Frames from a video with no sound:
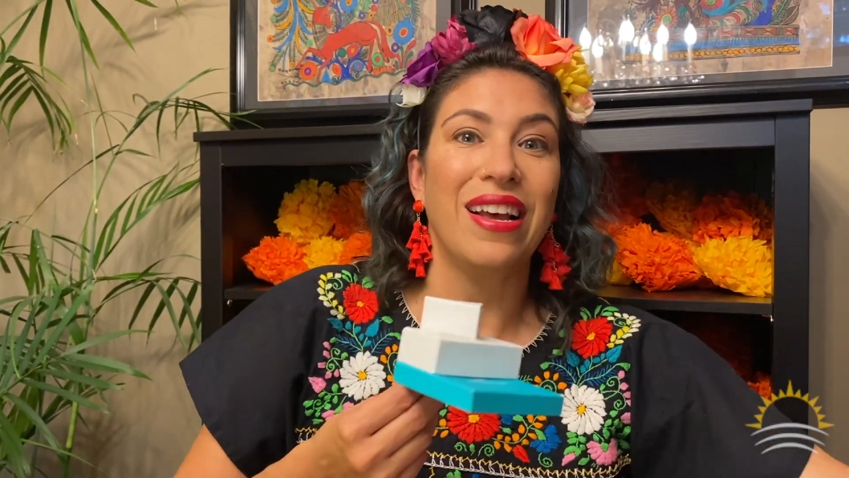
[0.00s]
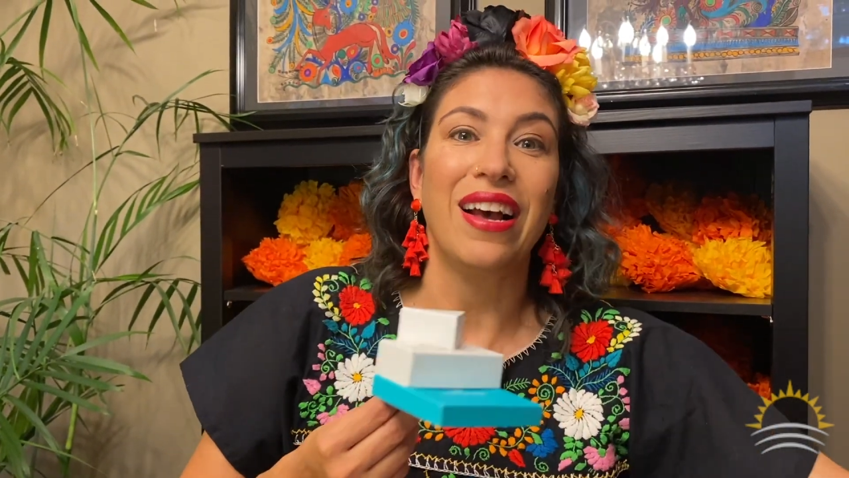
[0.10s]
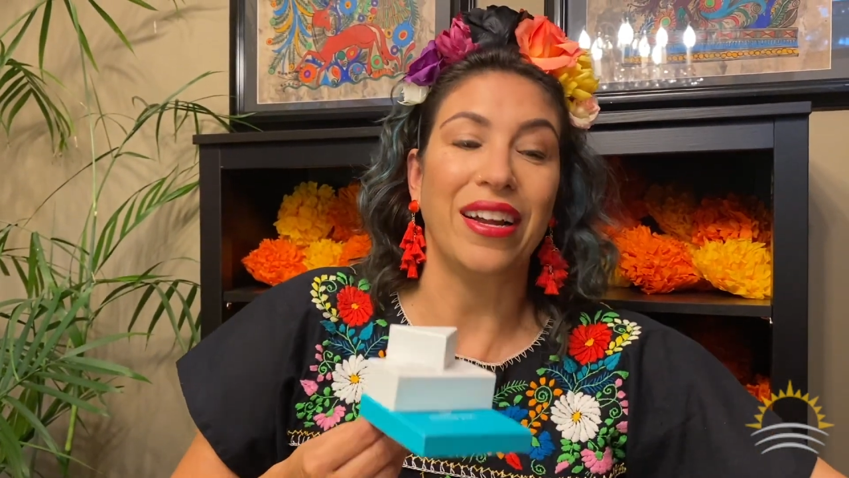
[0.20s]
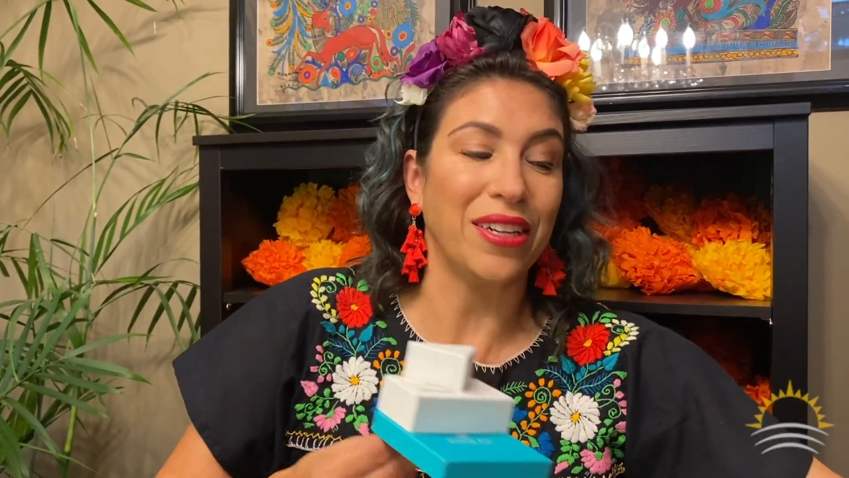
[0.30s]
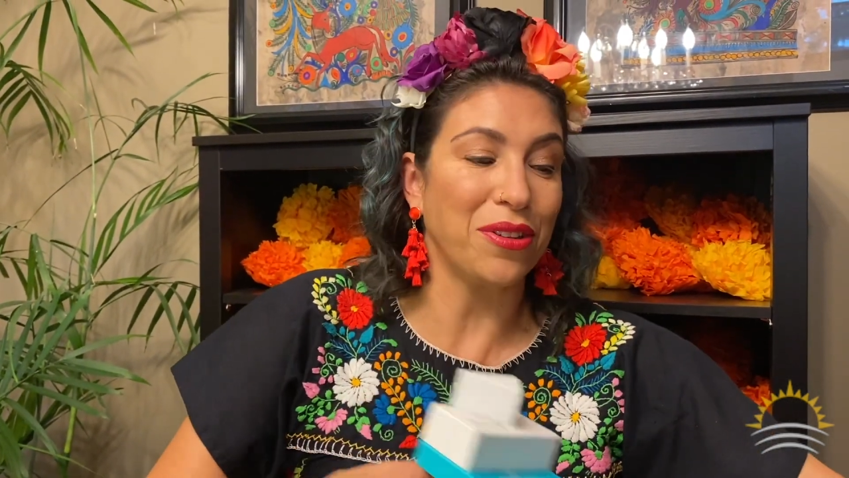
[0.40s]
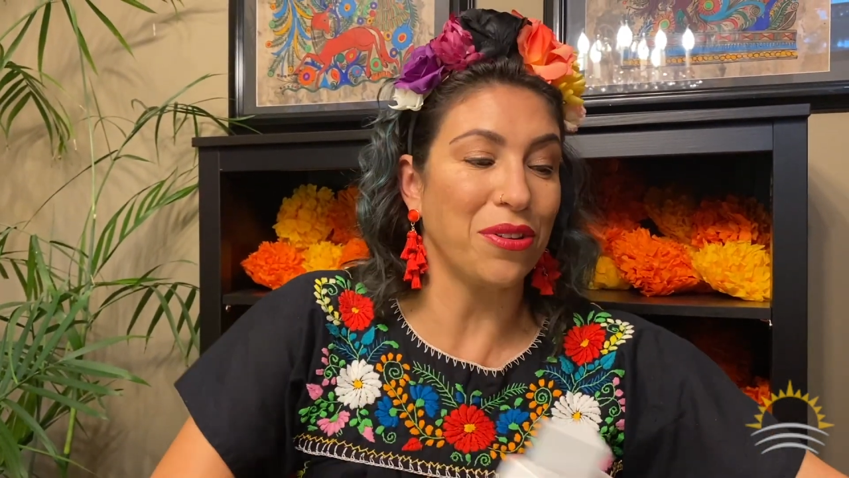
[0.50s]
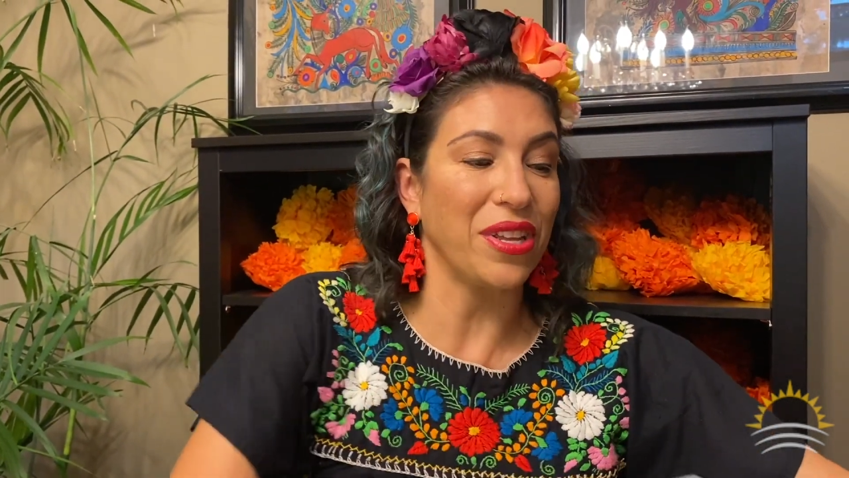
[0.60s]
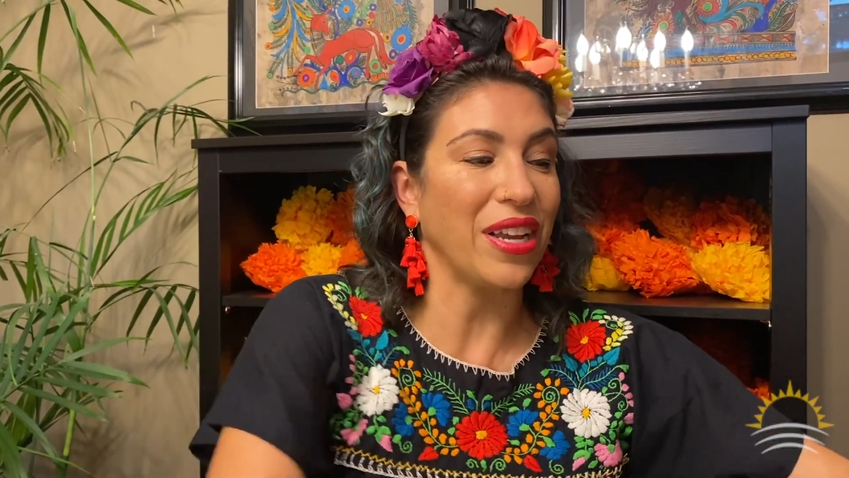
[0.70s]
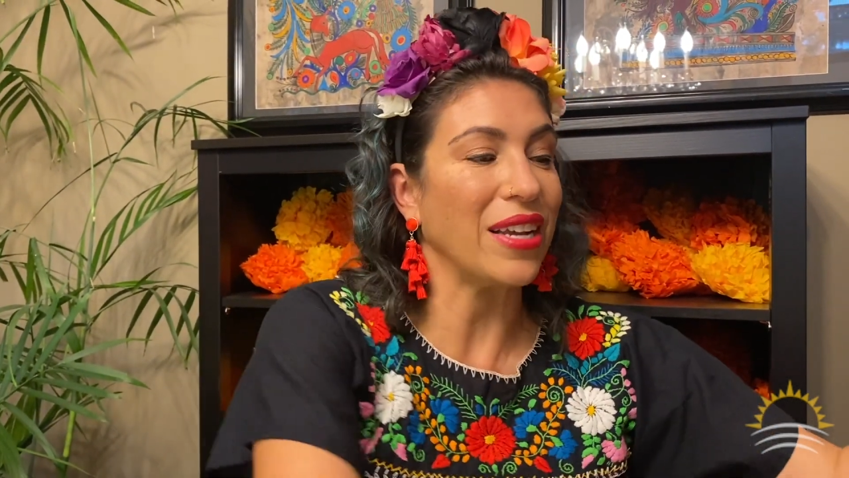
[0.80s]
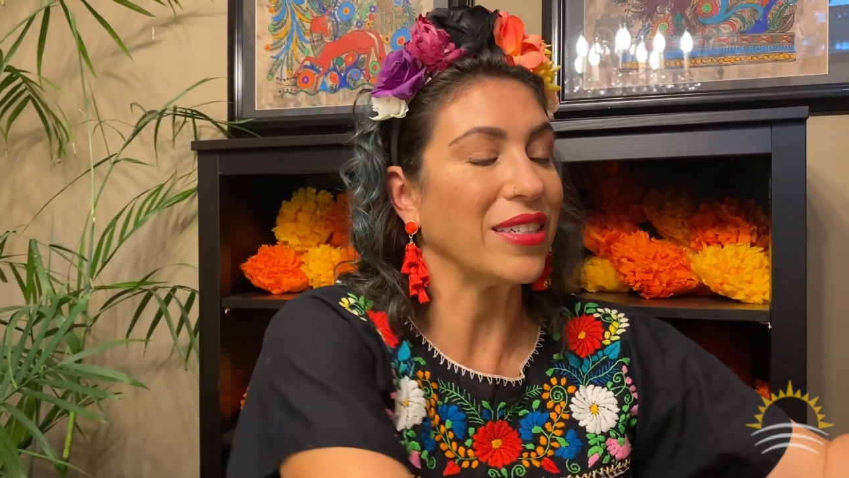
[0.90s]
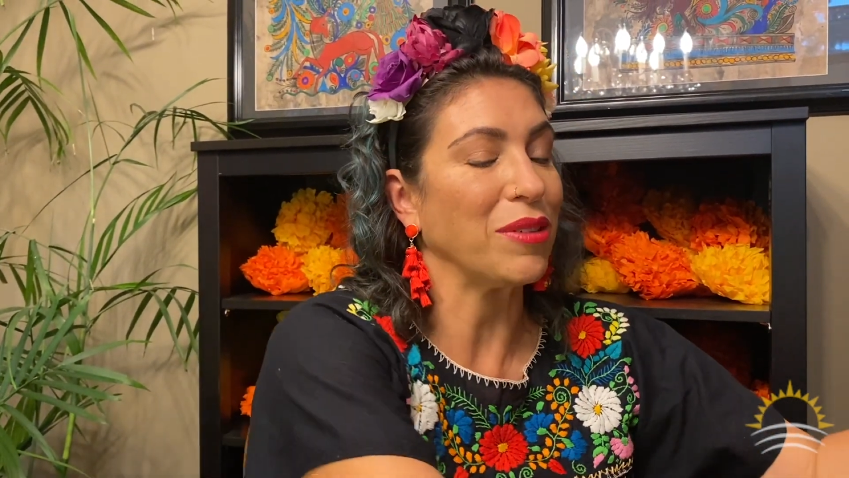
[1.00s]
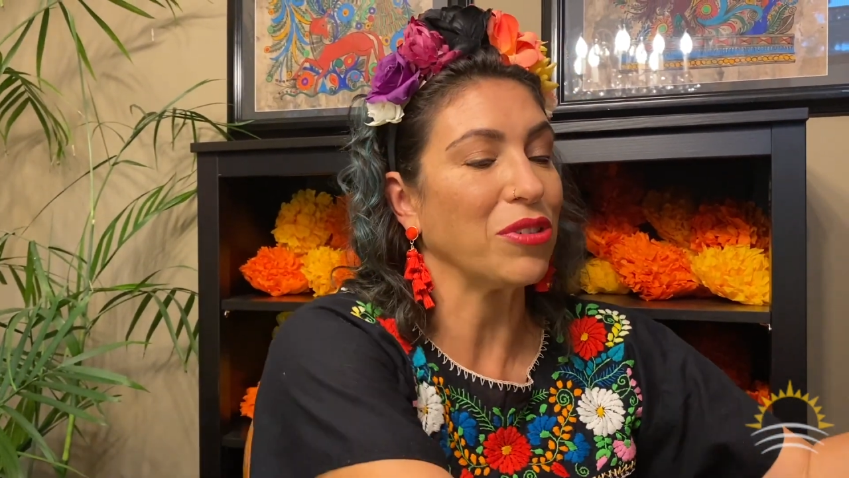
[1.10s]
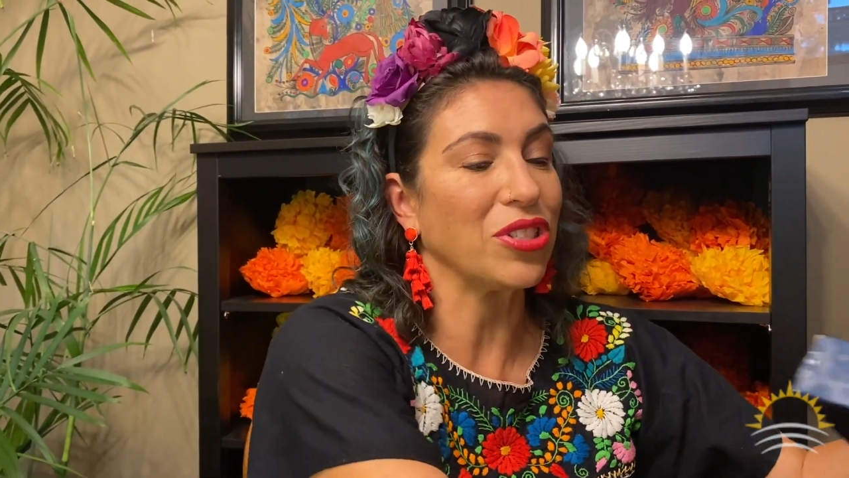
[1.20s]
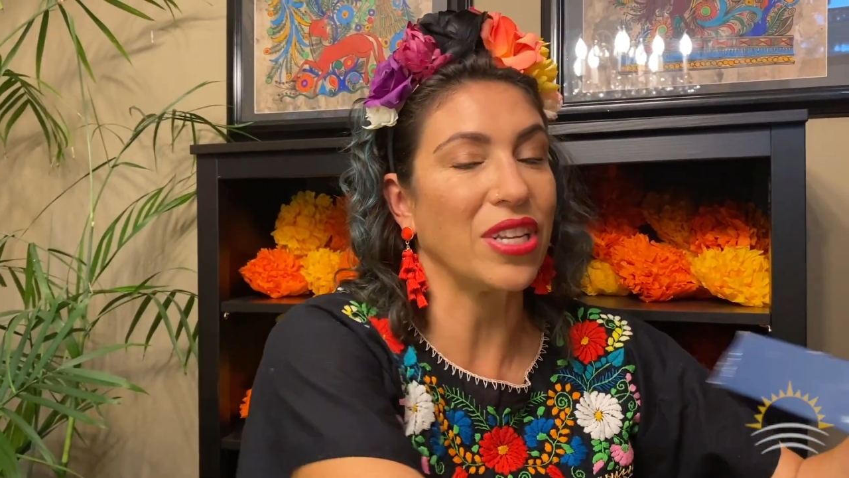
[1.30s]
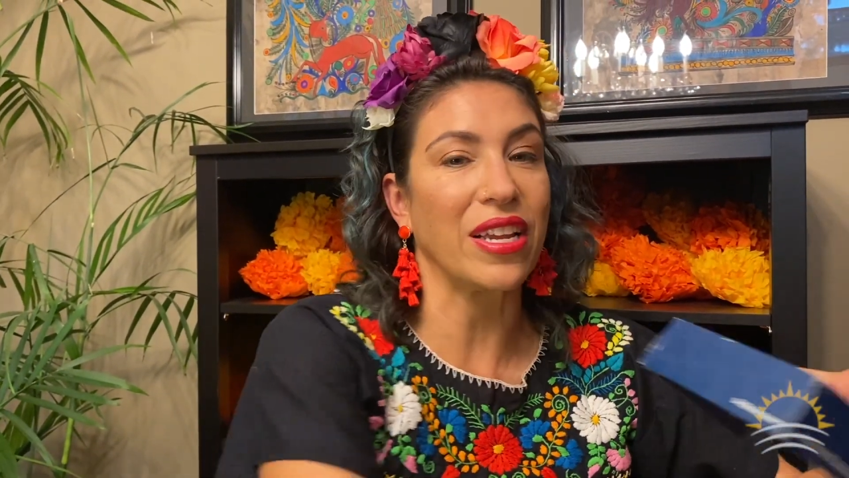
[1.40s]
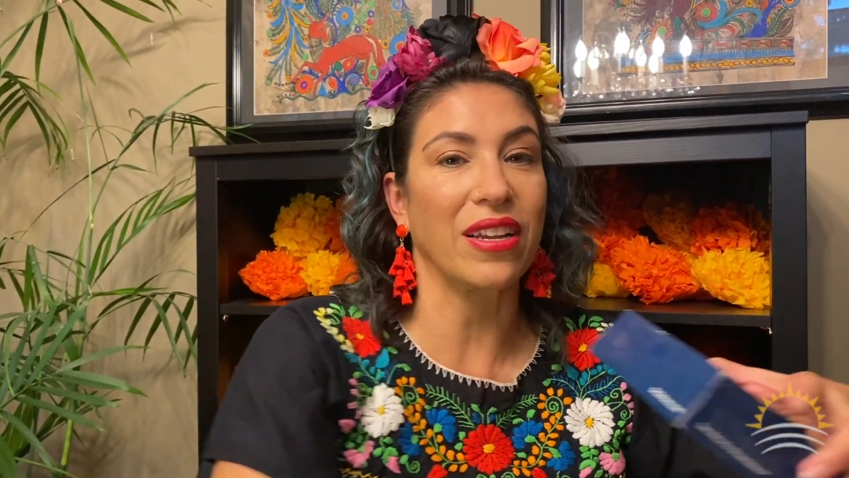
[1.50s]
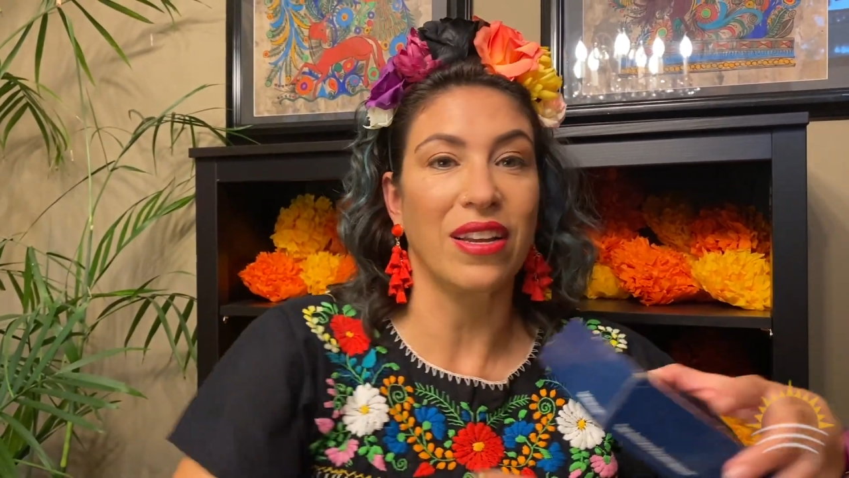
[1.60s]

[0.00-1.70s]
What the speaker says: Another thing I did was take